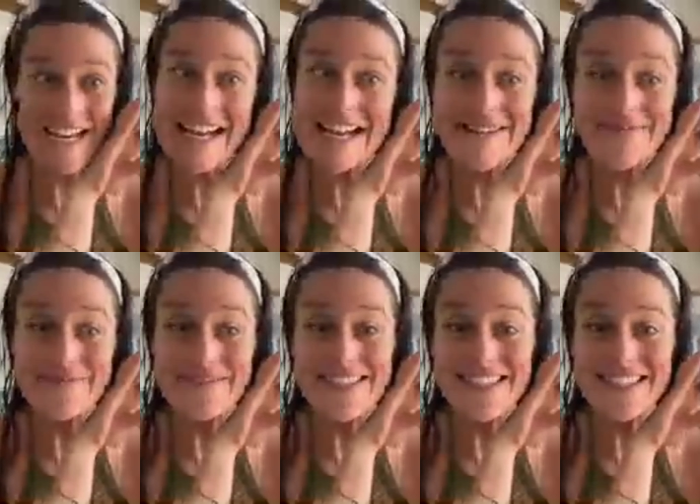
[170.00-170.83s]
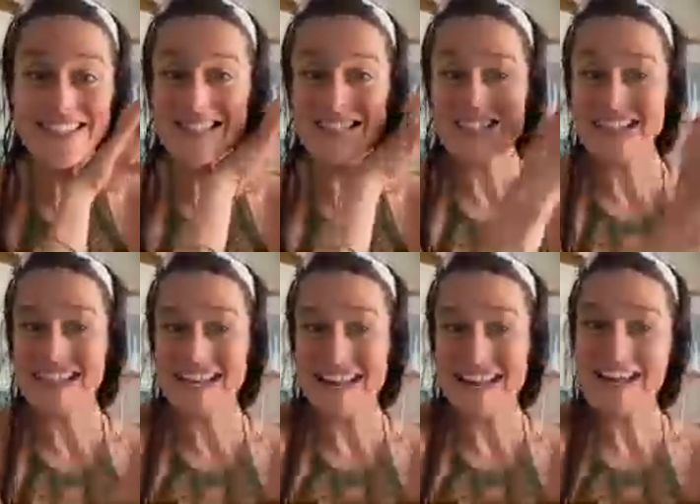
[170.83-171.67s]
Fun times.
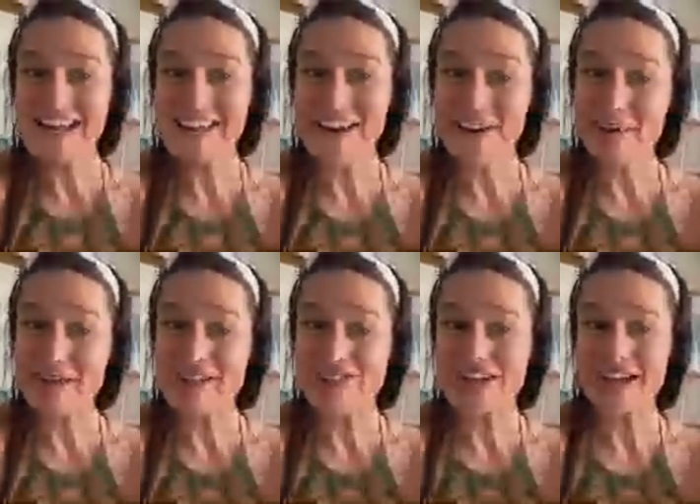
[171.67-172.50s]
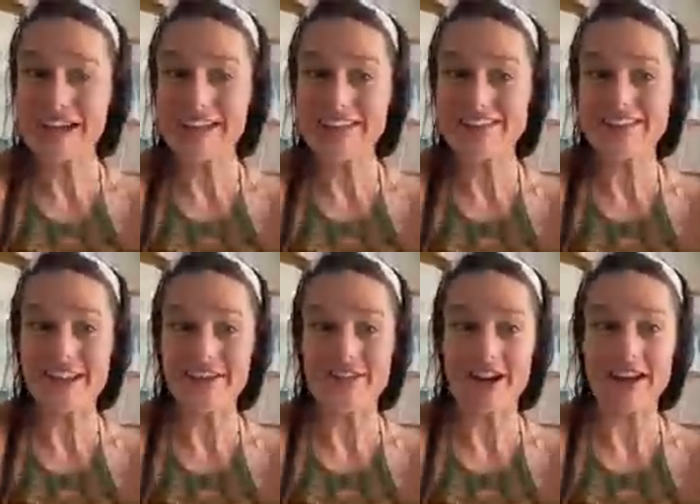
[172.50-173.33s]
Naked on a beach at
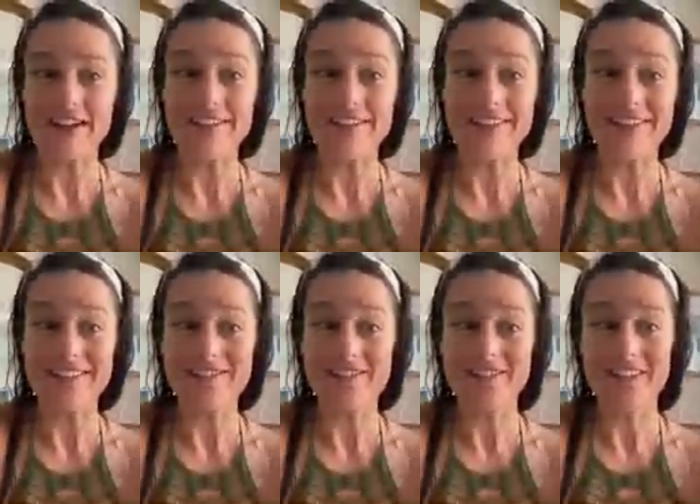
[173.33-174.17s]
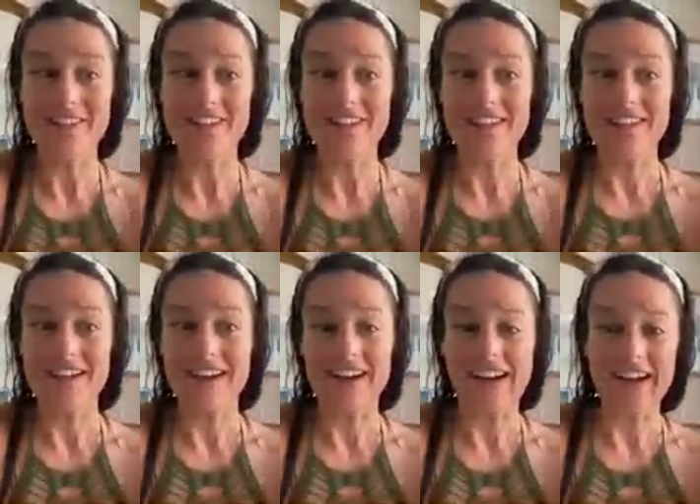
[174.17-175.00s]
sunrise.
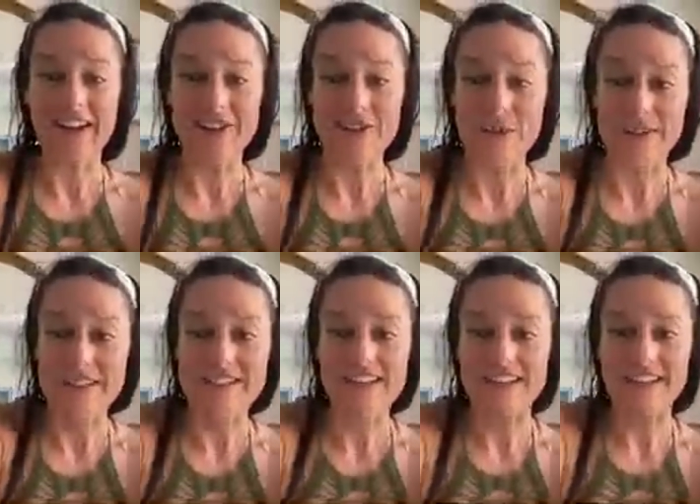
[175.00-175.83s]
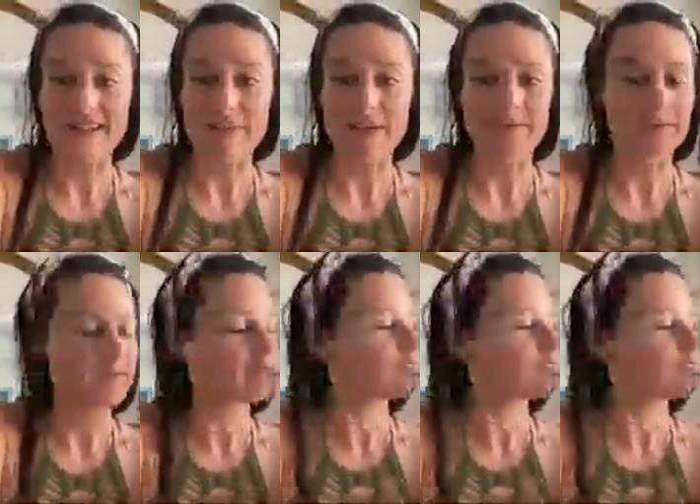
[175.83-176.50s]
I also went skinny dipping.